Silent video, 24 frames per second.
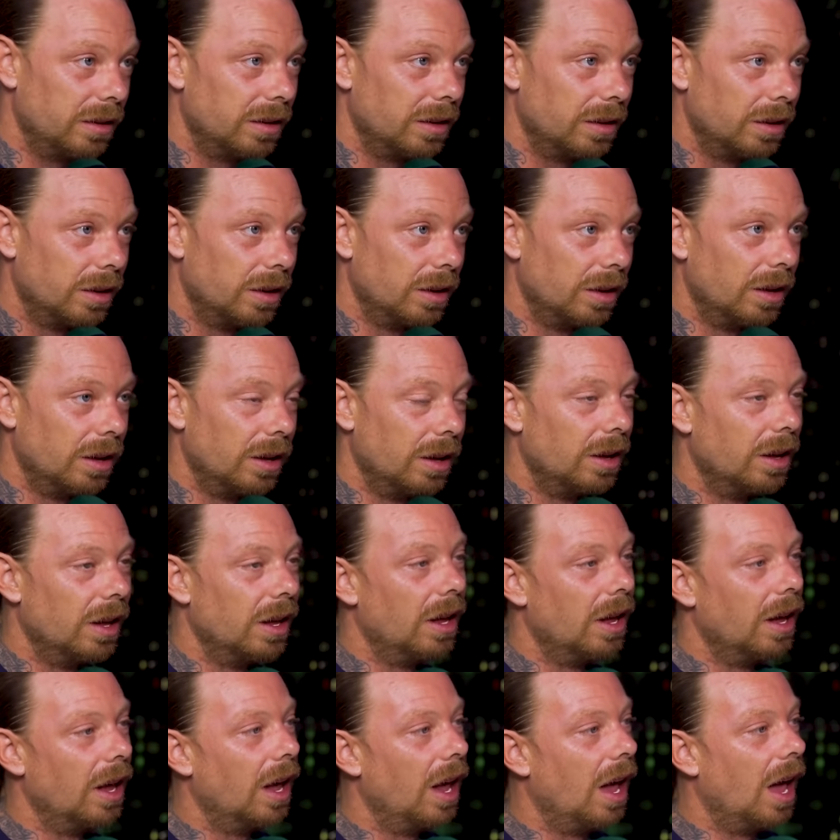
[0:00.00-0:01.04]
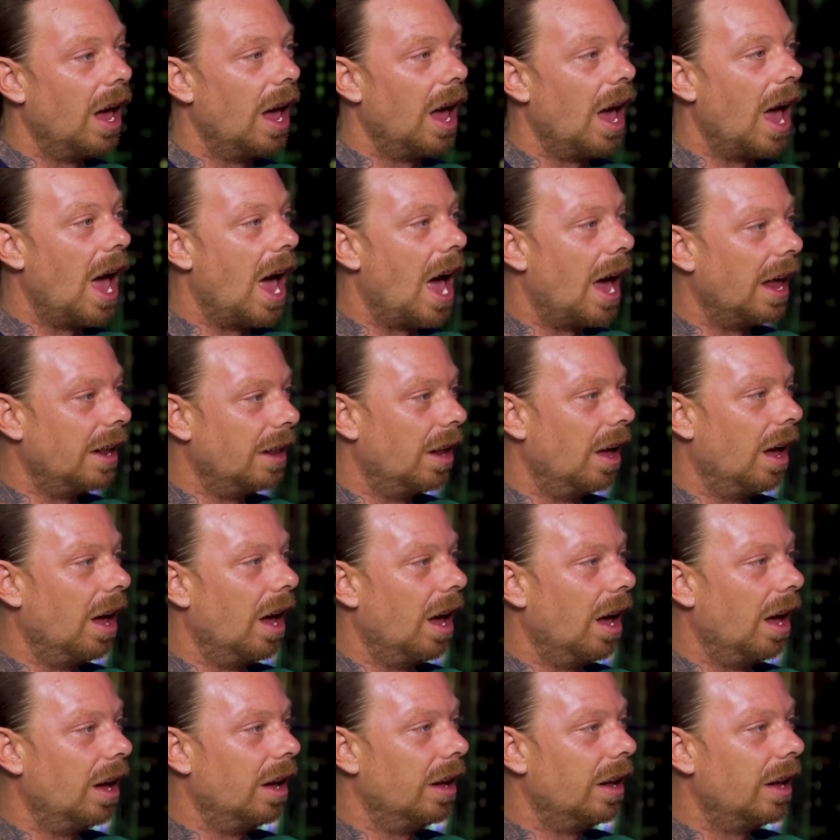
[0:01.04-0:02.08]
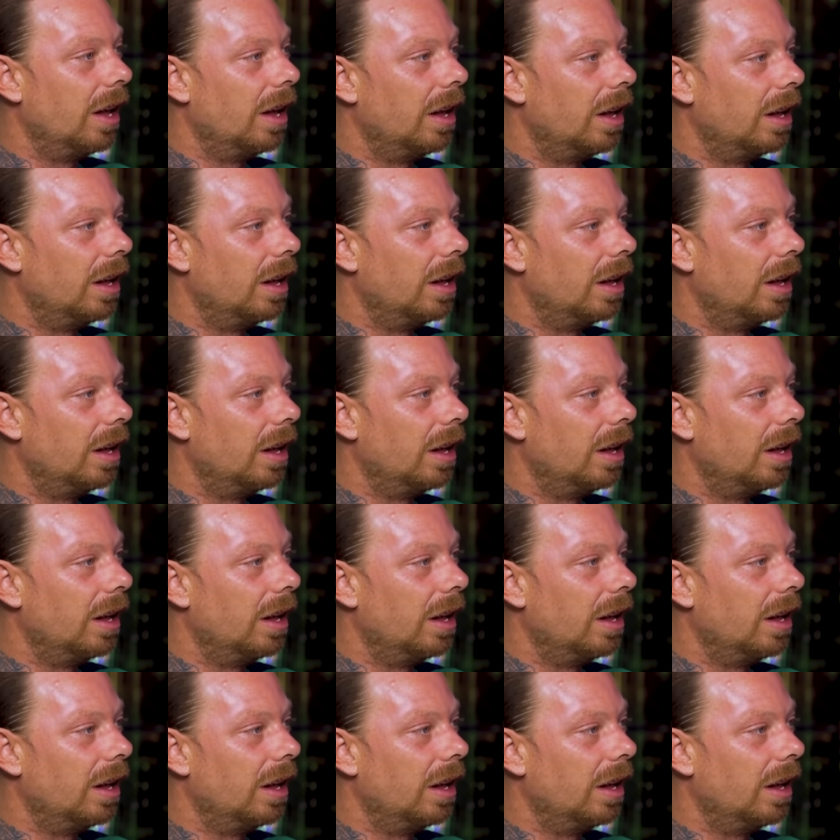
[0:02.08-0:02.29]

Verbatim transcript: Yes. And uh,